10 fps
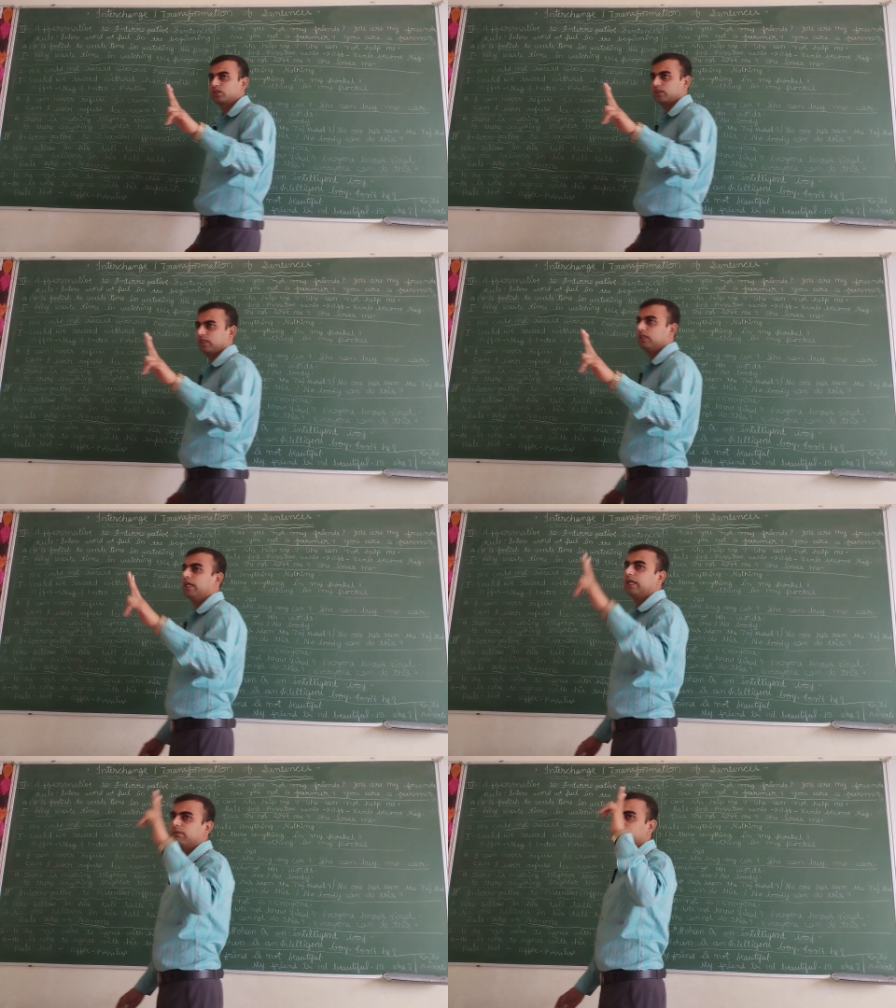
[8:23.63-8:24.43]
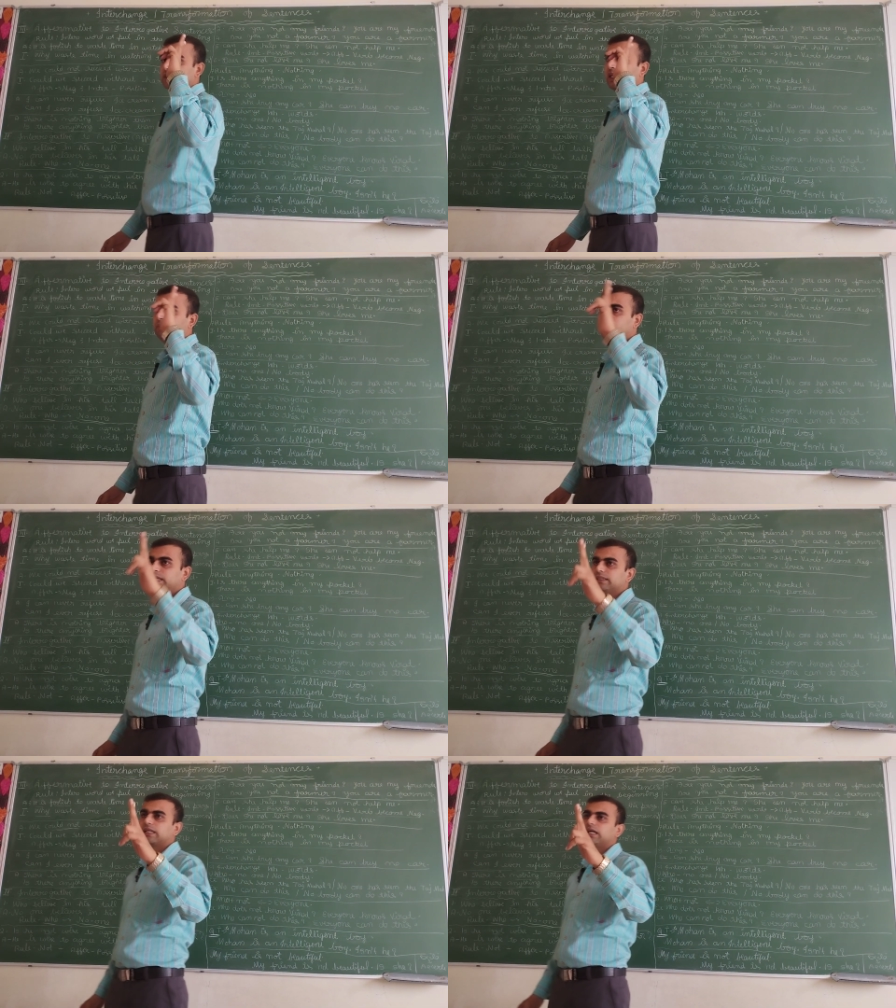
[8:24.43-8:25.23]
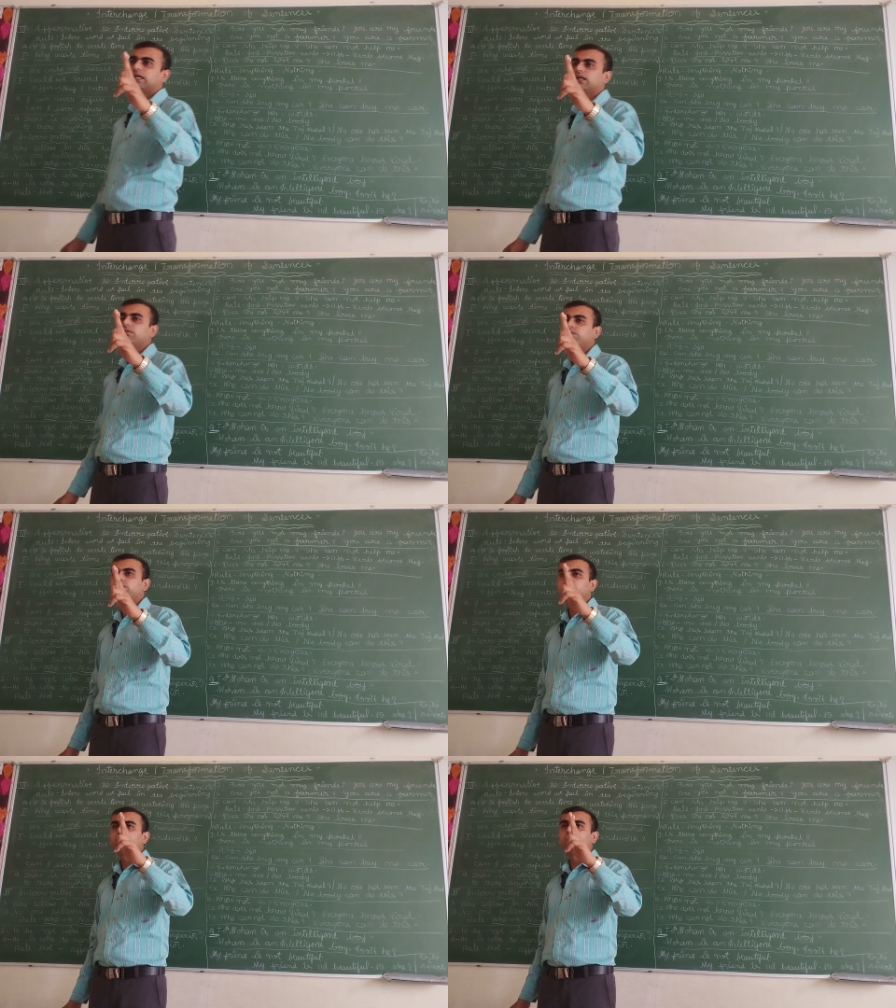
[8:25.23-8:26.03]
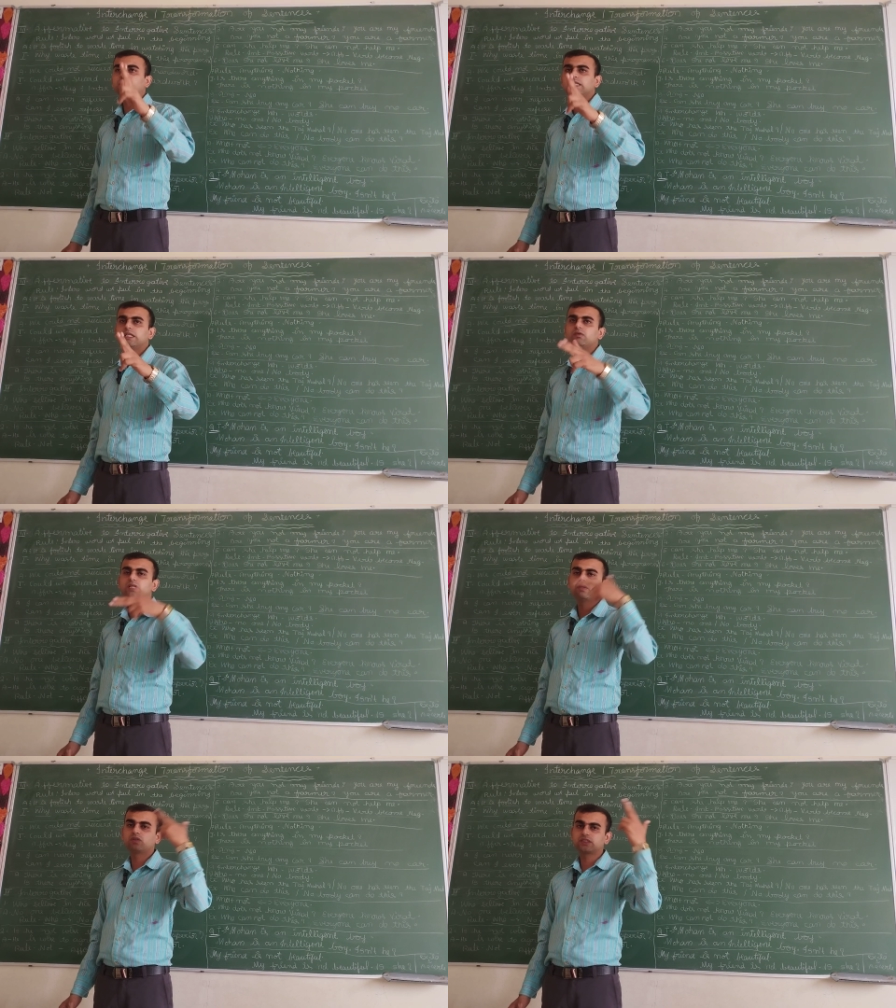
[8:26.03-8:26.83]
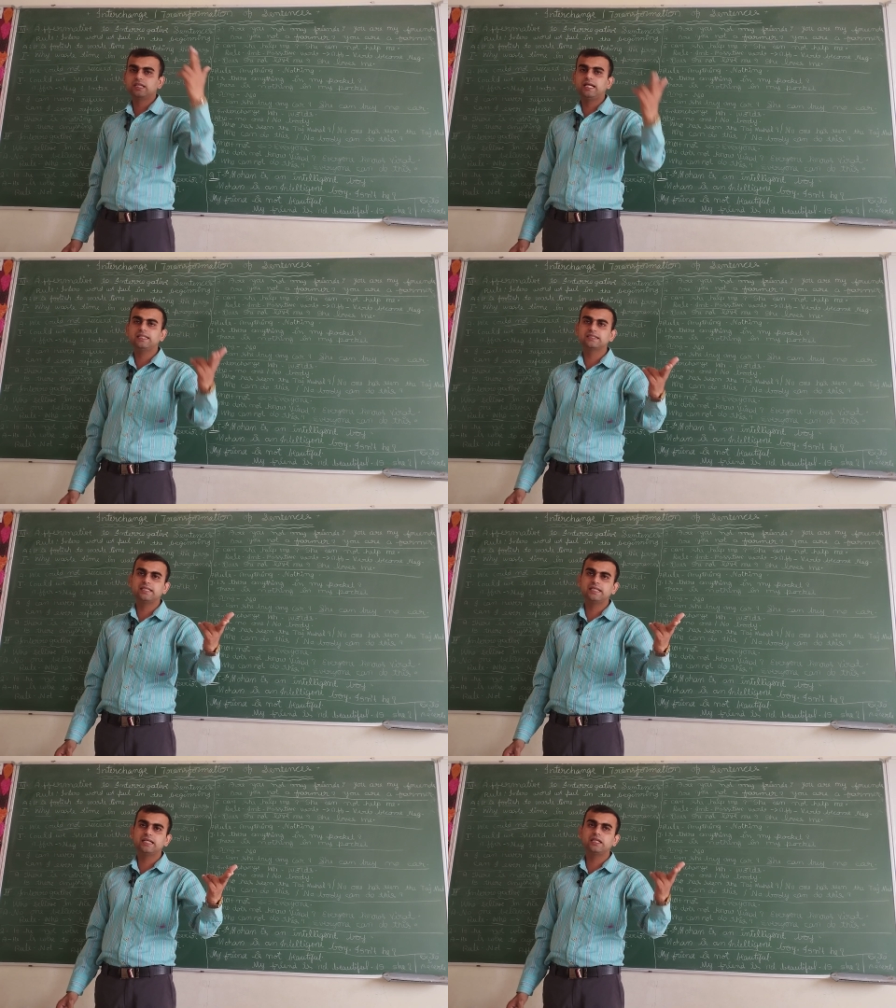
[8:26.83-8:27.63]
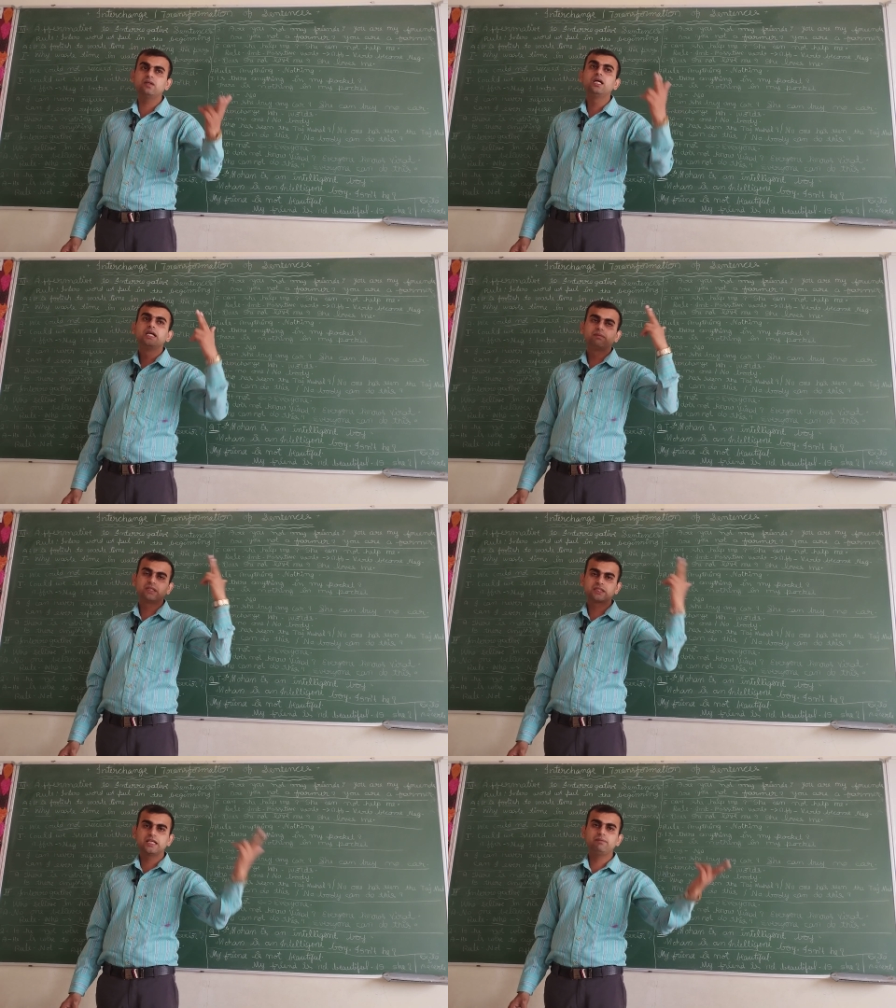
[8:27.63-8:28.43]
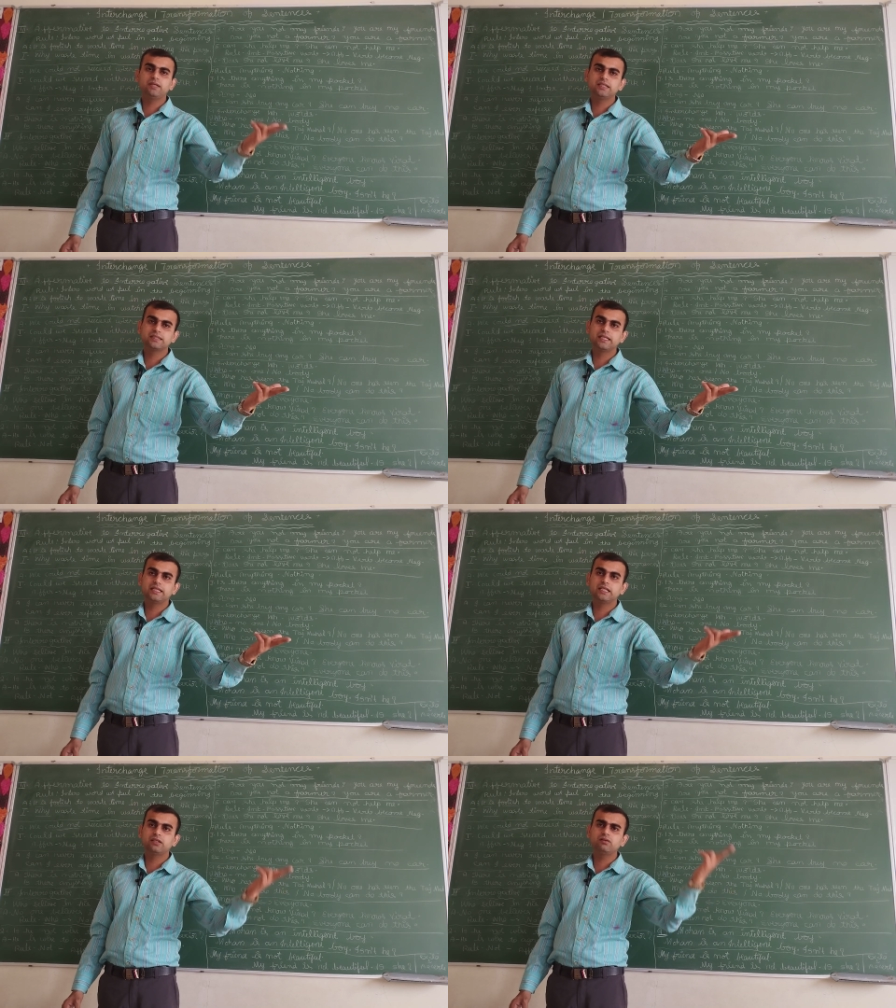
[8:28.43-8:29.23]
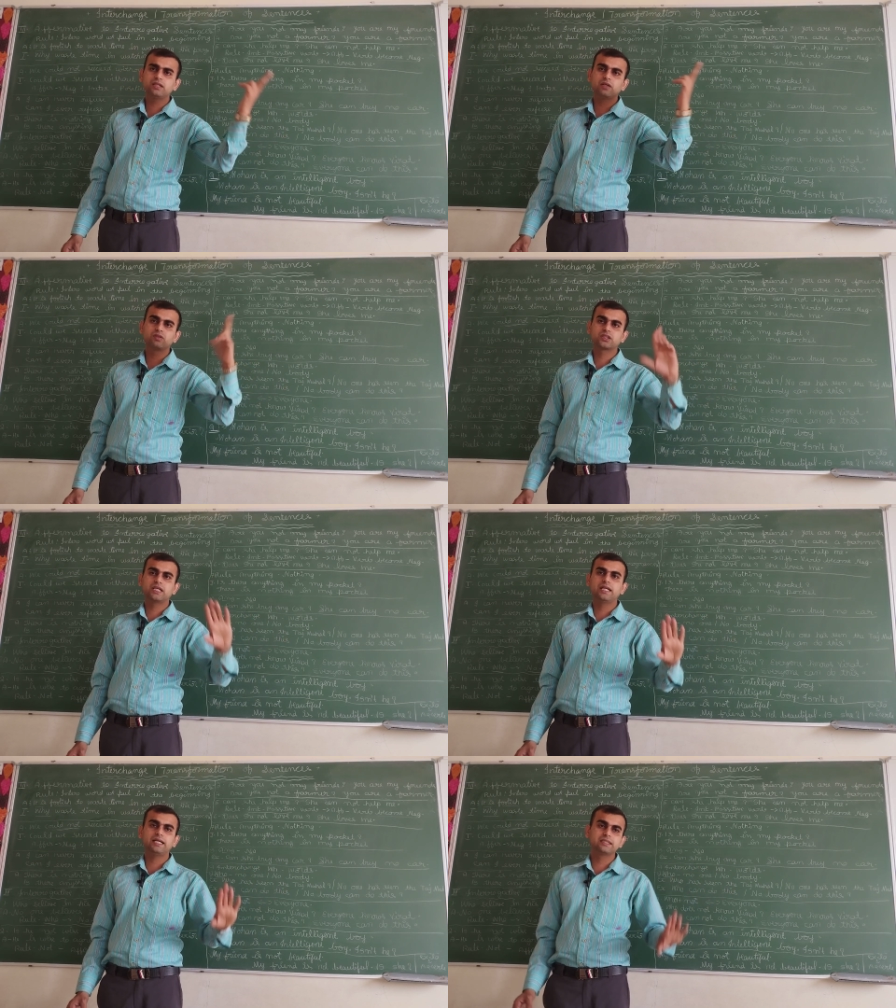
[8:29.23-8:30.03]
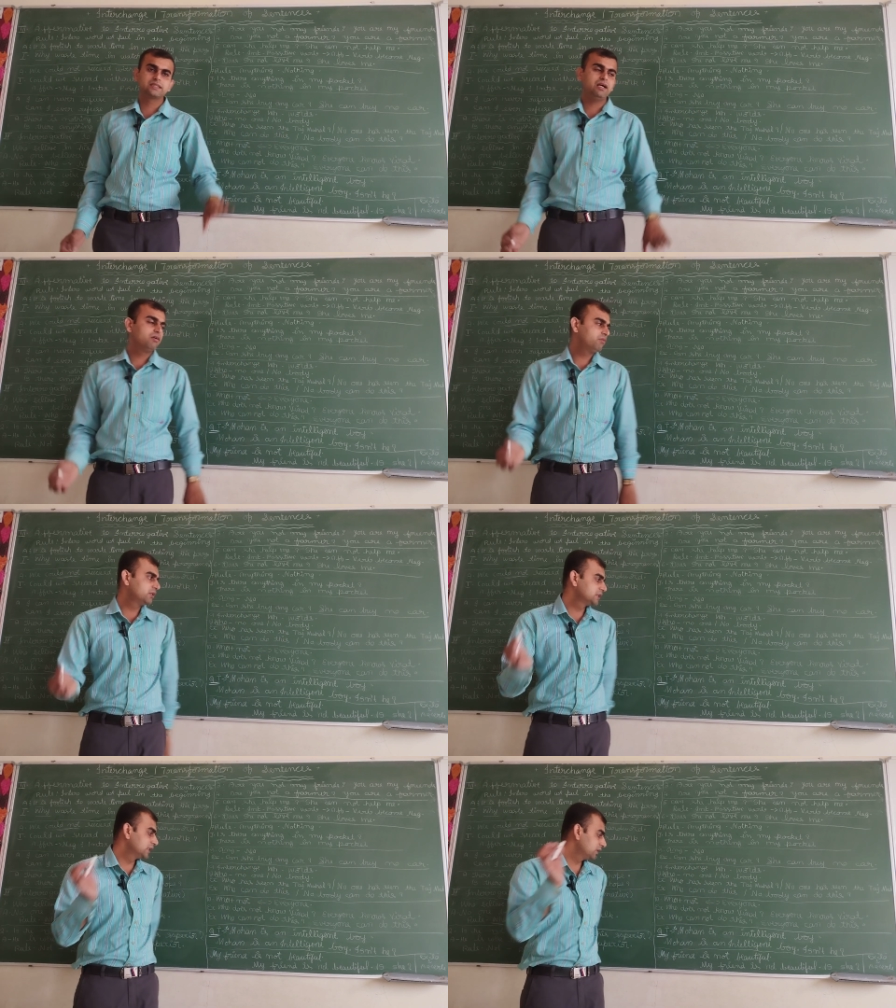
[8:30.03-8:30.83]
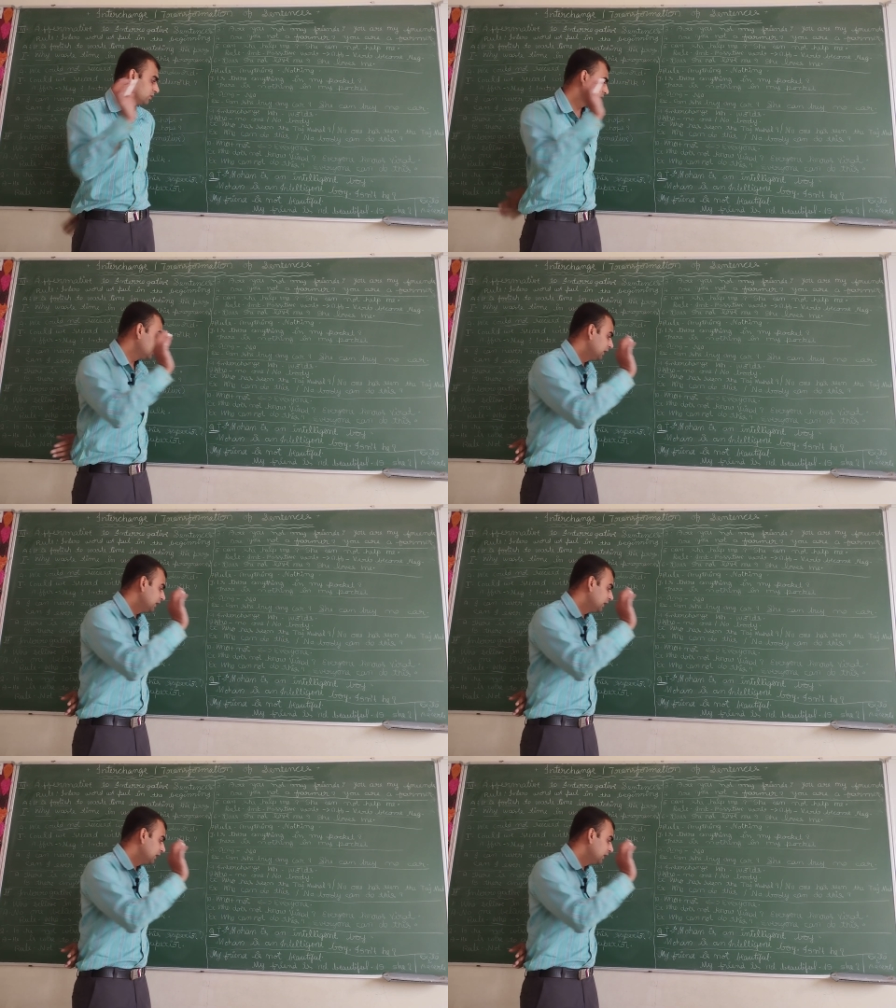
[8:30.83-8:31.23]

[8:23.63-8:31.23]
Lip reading: question. If the statement is a positive, the question tag is a negative. If the statement is a negative, the question tag is a positive.